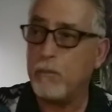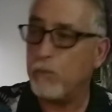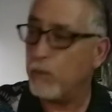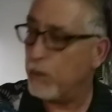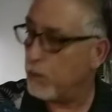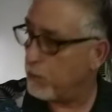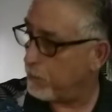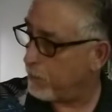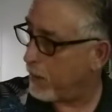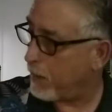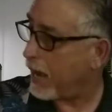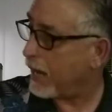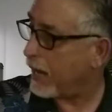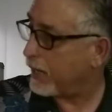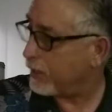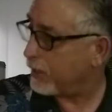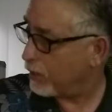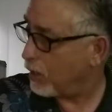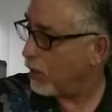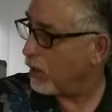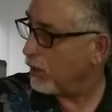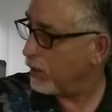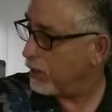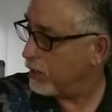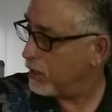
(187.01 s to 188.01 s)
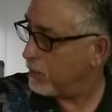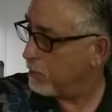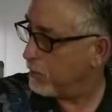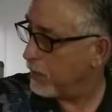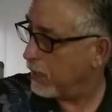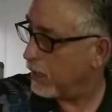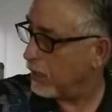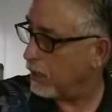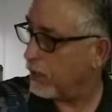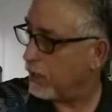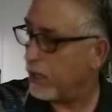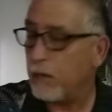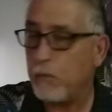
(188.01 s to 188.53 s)
We would pack it all in the
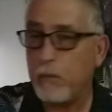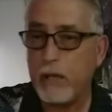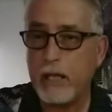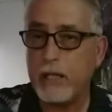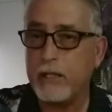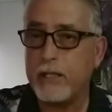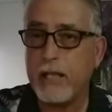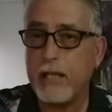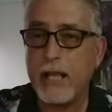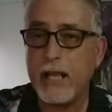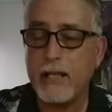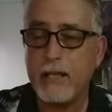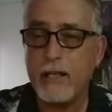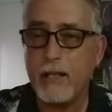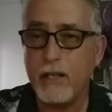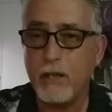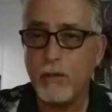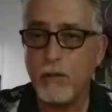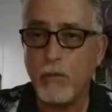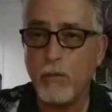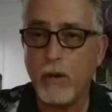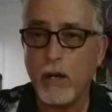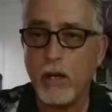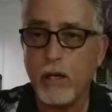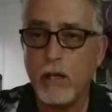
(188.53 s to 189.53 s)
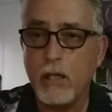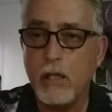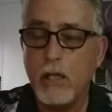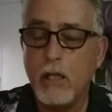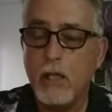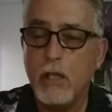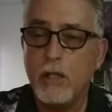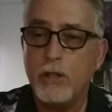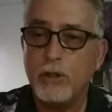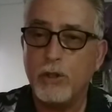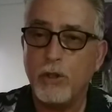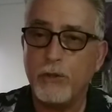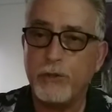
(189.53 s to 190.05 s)
middle, and we could take it anywhere.
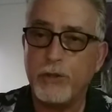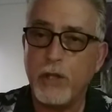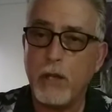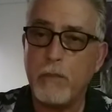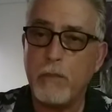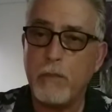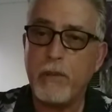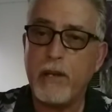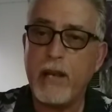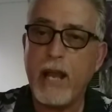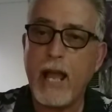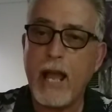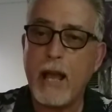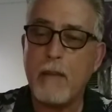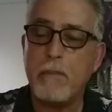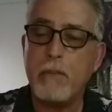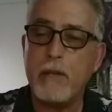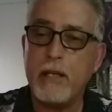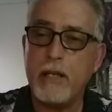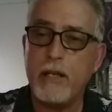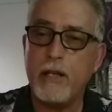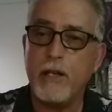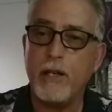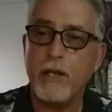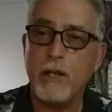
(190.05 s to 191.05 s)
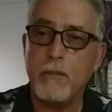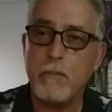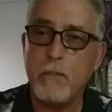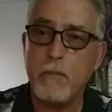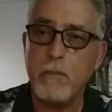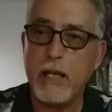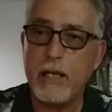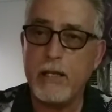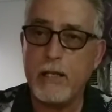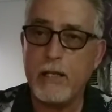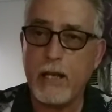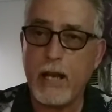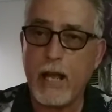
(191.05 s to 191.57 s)
So if something happened to here in
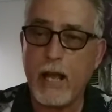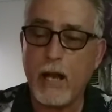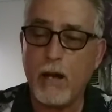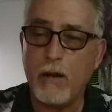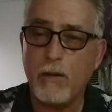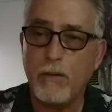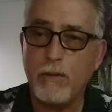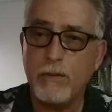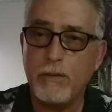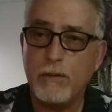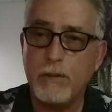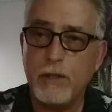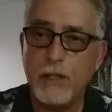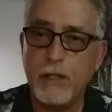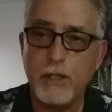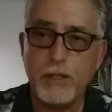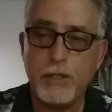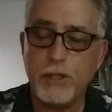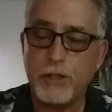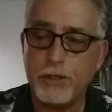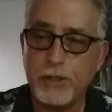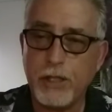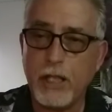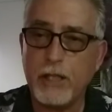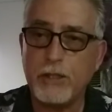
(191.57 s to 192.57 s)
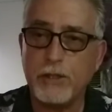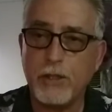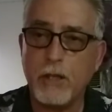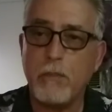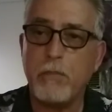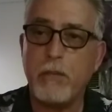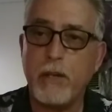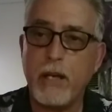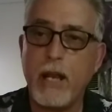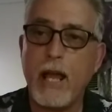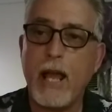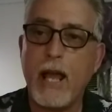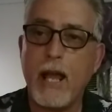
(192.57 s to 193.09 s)
Mindanao, let's just say
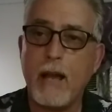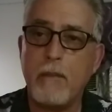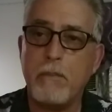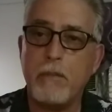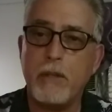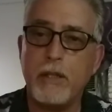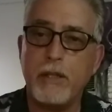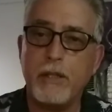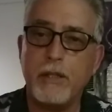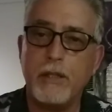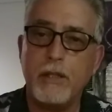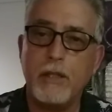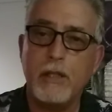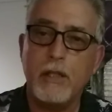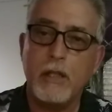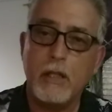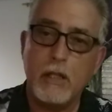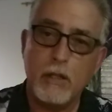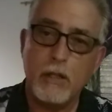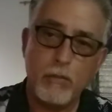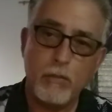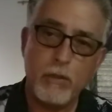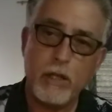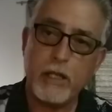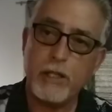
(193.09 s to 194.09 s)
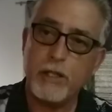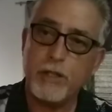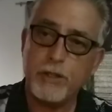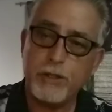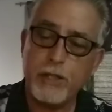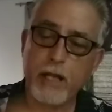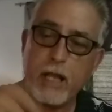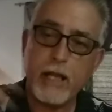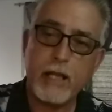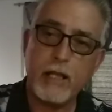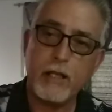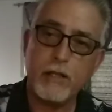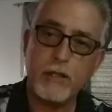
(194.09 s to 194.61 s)
something happened, we could just
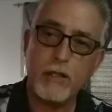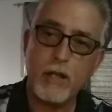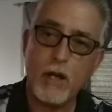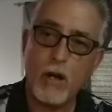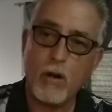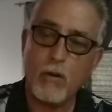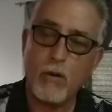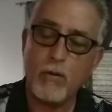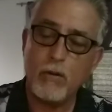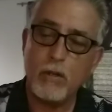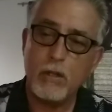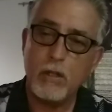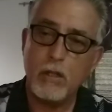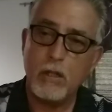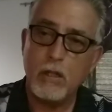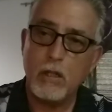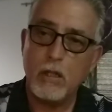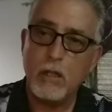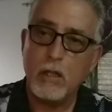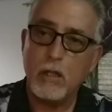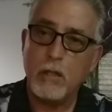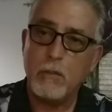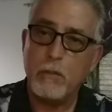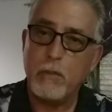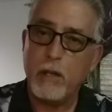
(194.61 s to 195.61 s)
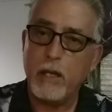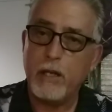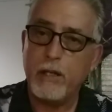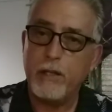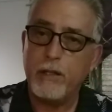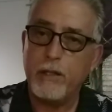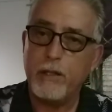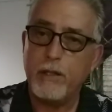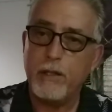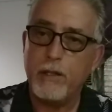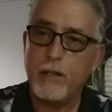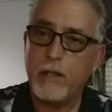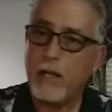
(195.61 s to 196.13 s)
take it and go. But
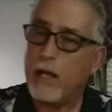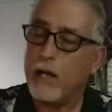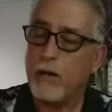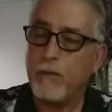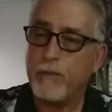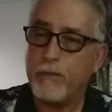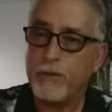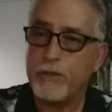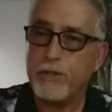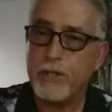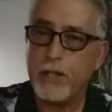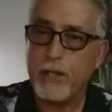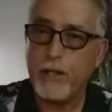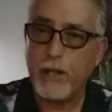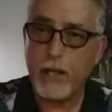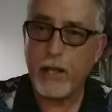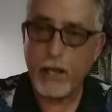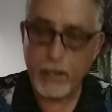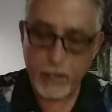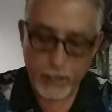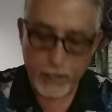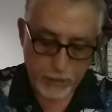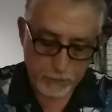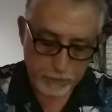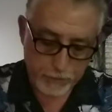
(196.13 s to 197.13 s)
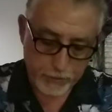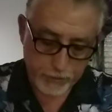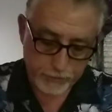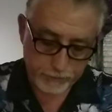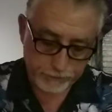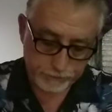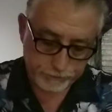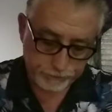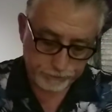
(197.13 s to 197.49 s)
I don't foresee that happening.